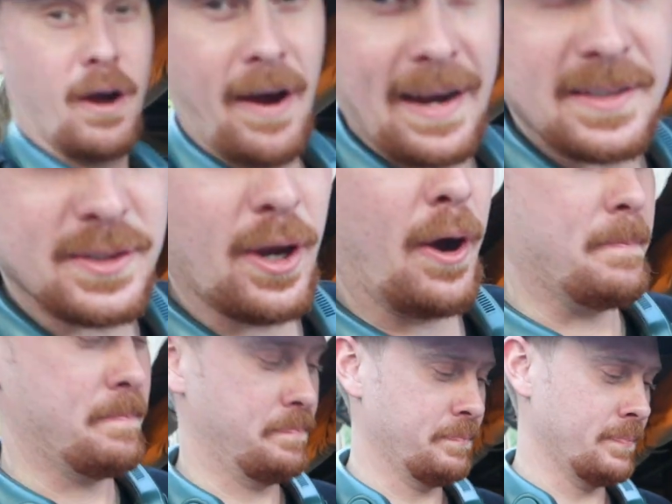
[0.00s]
right, so,
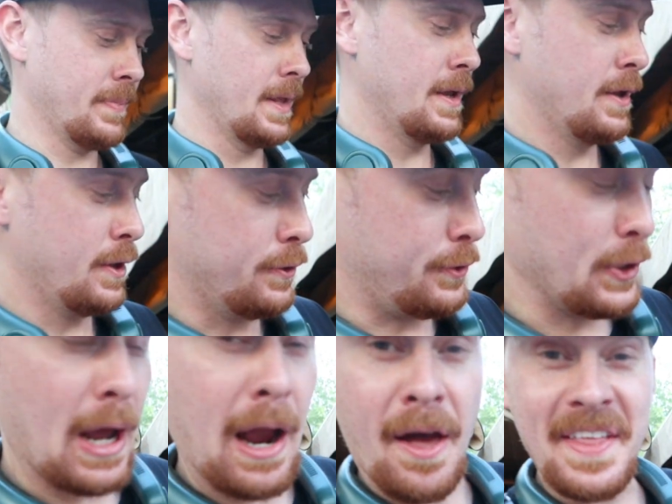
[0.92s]

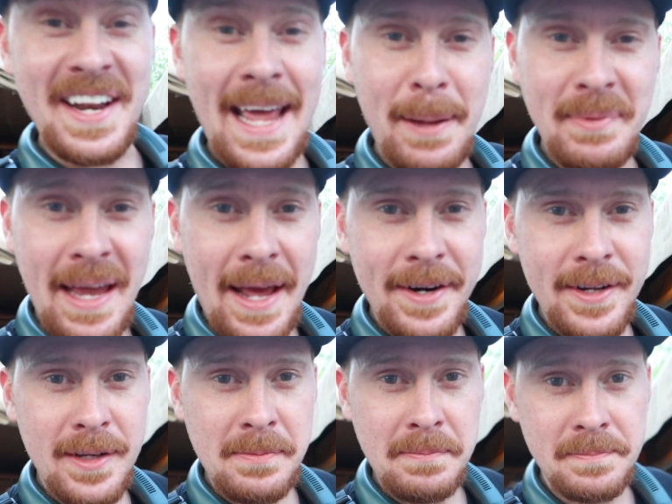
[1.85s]
you know how they named
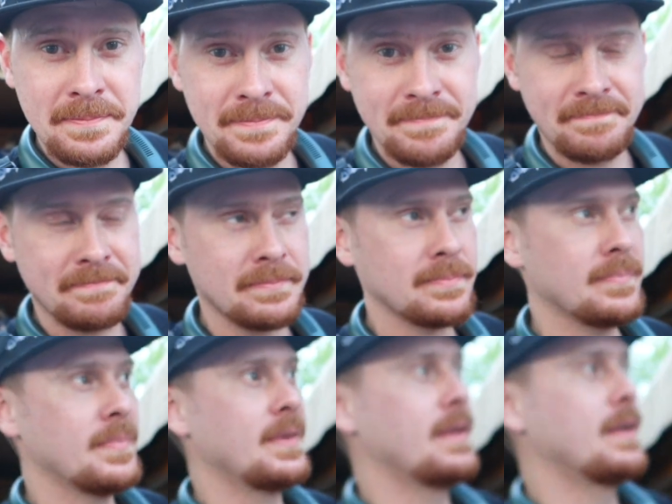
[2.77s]
Canada?
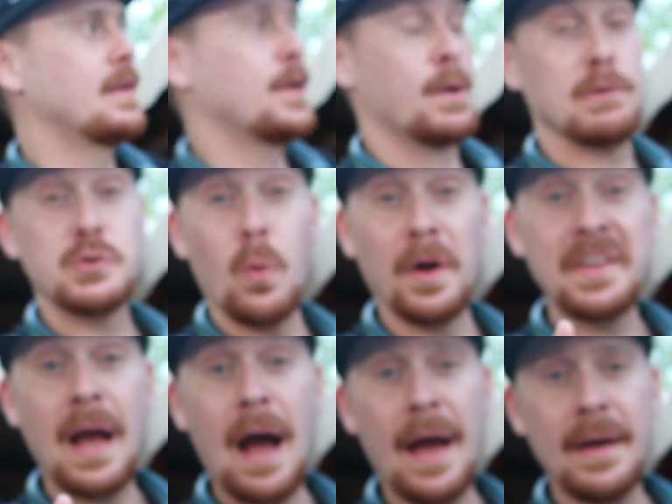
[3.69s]
It was
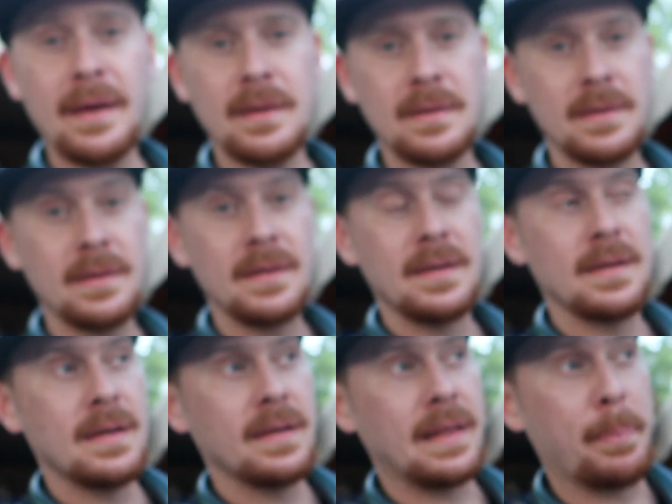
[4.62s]
one guy
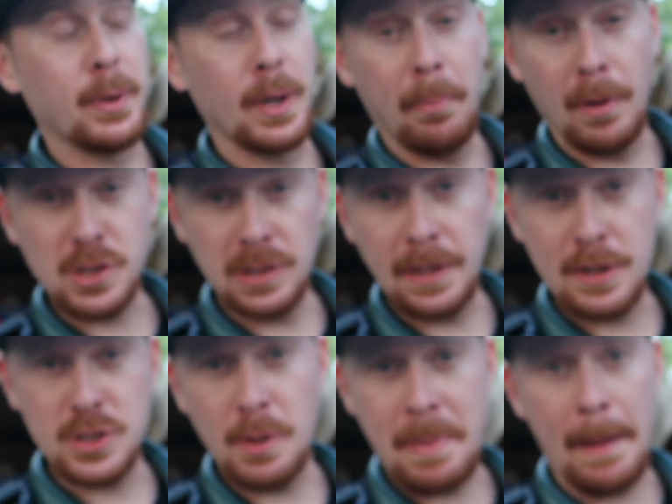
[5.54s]
they put a bunch of
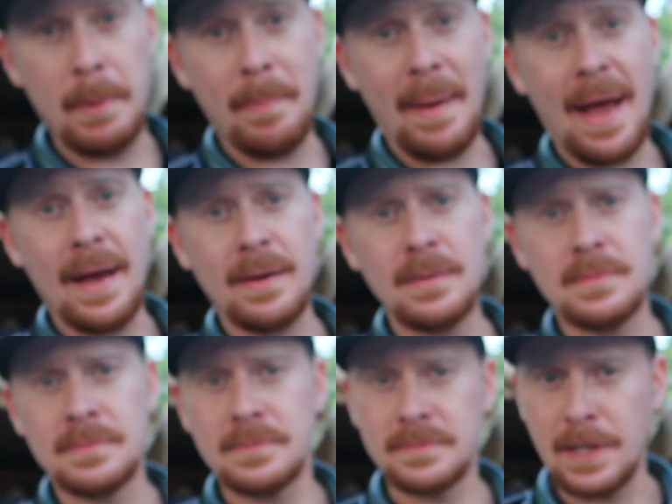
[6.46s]
letters in a paper bag,
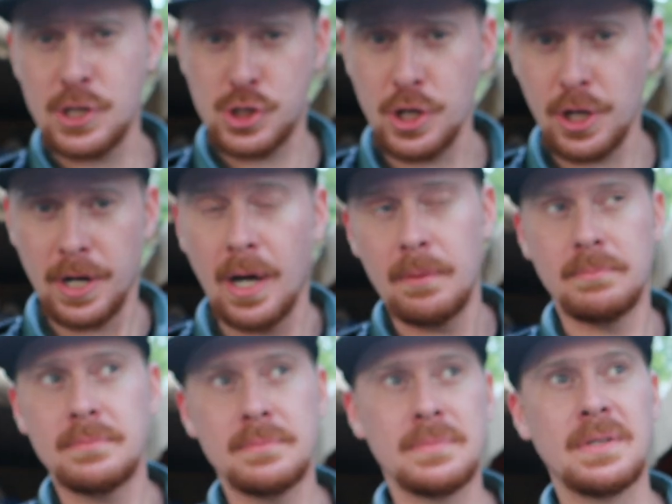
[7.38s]
and they shook it up,
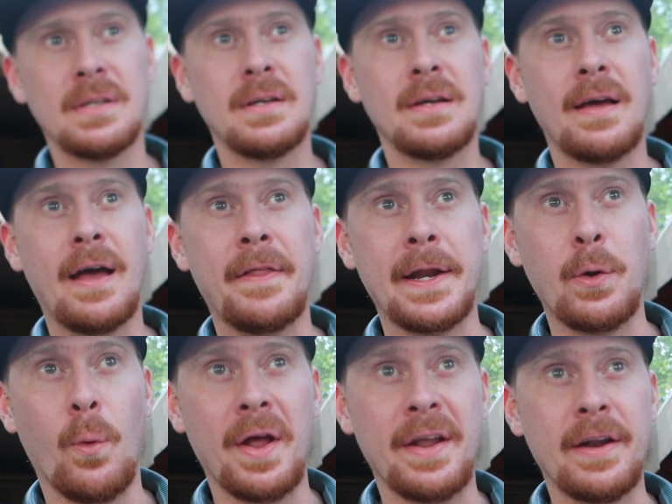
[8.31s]
and he
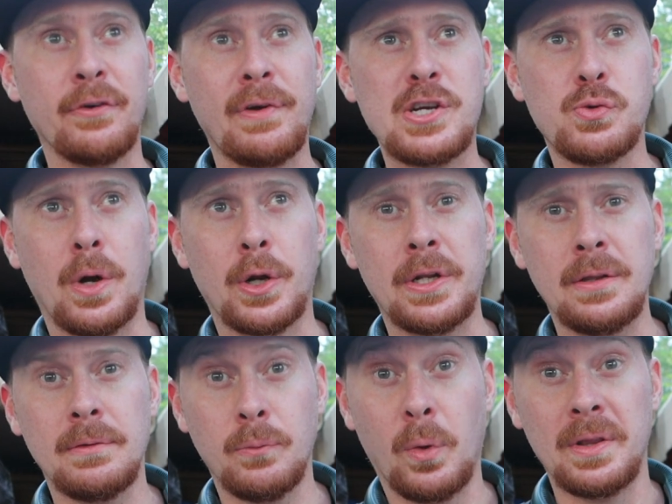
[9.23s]
went in and reached one
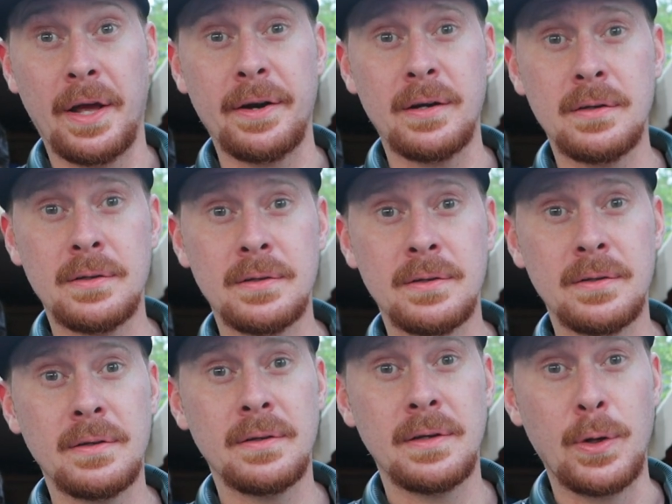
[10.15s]
one letter.
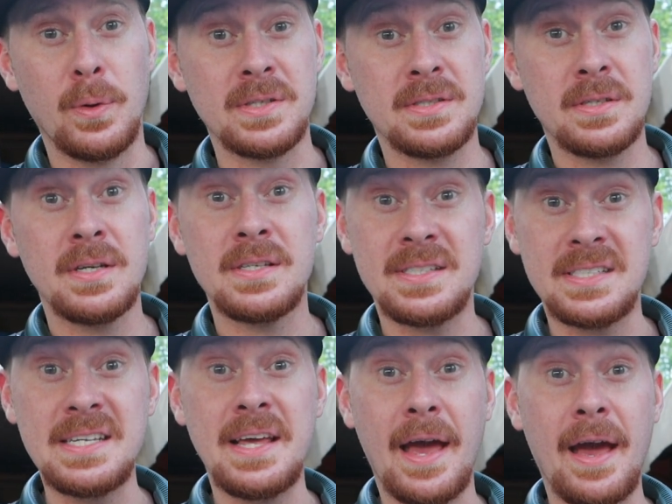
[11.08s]
It was
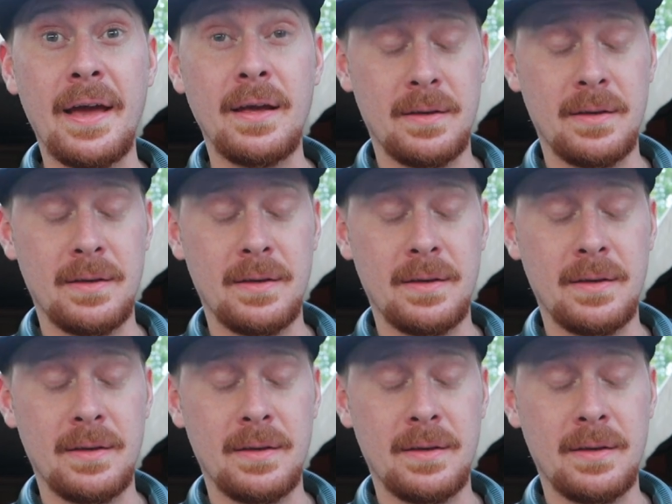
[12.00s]
CA,